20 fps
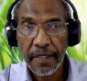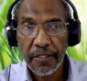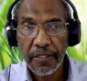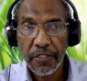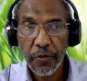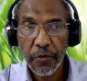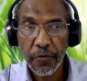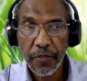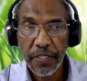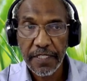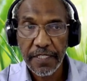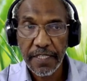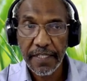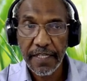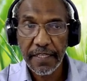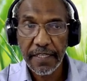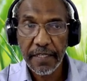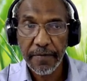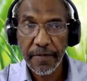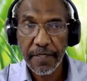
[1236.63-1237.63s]
So we see
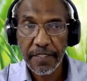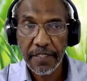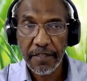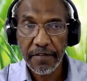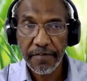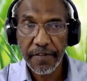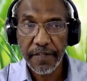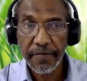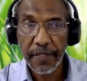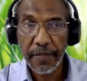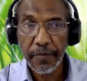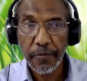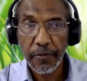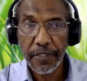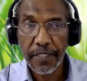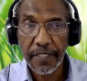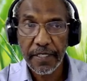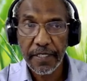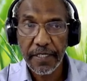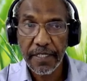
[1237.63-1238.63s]
that the percent favorable
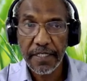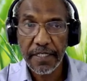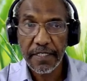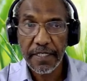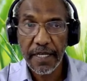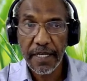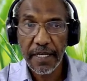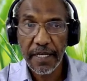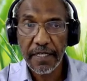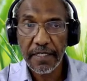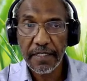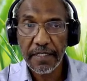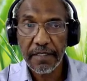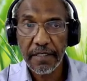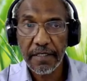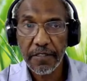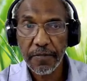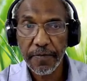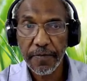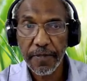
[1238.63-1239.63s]
decreases as
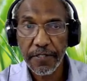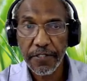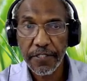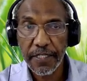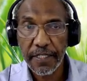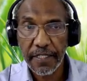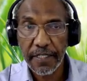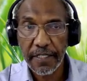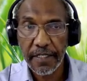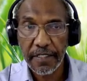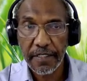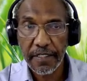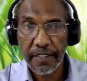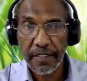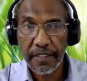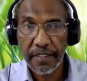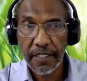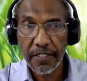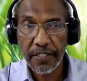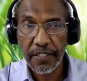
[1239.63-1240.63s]
dispersion
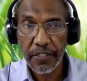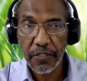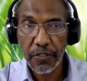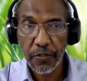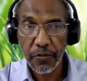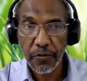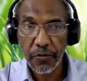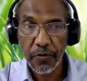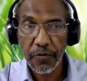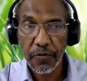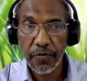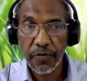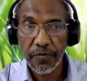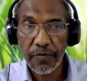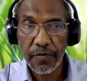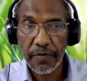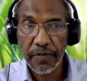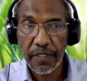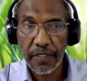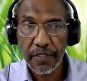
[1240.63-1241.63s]
increases. This is true
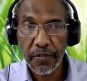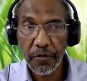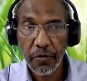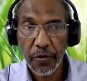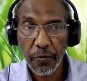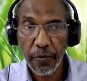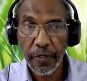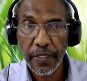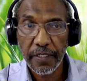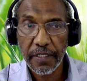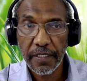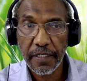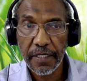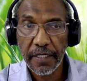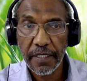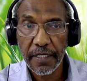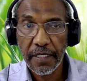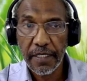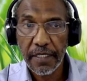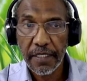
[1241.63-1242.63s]
in row 1,
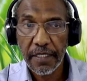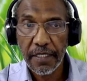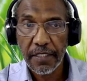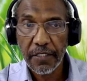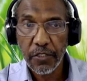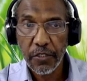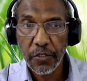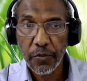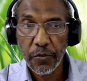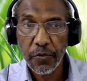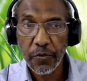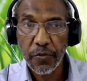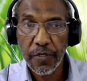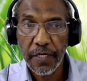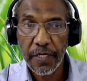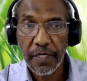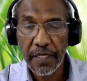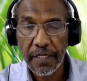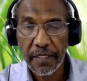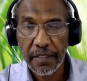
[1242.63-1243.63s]
2,
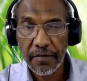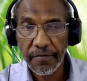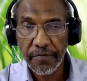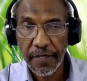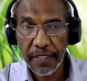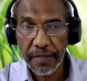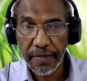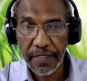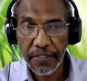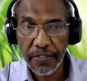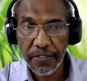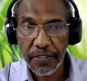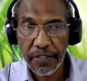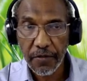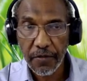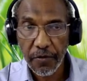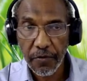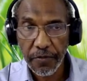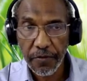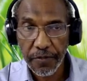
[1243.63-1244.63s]
and very much
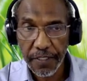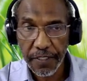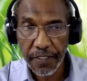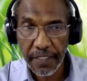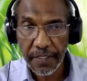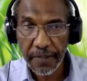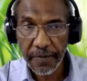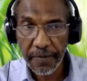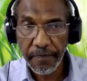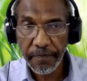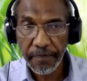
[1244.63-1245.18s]
row 3.